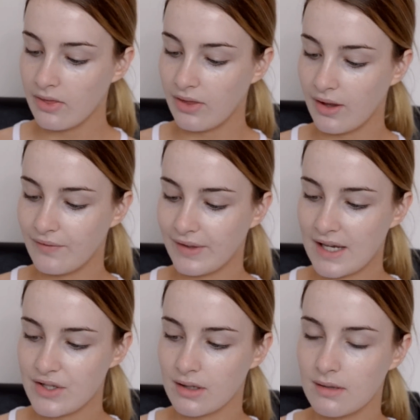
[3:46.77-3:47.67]
The
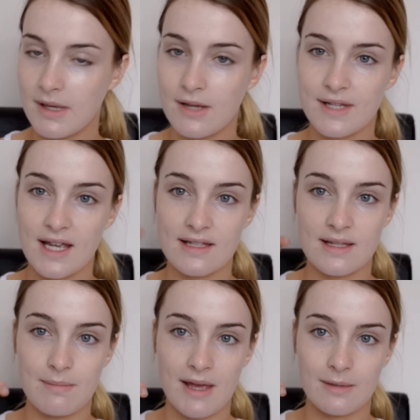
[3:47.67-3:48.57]
foundation I'm going to be using is a
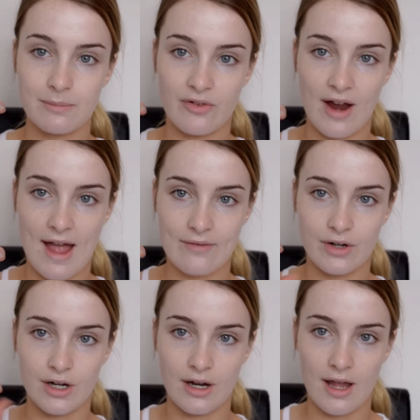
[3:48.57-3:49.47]
Makeup
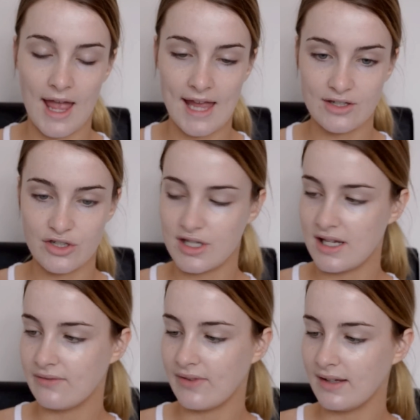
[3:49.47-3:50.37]
Forever
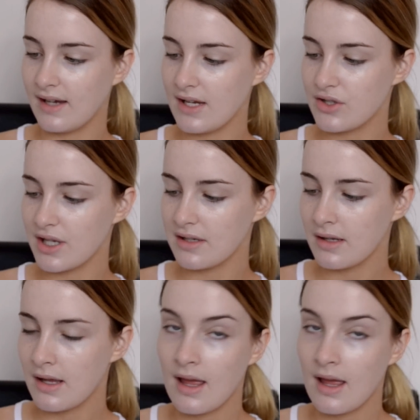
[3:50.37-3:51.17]
HD foundation.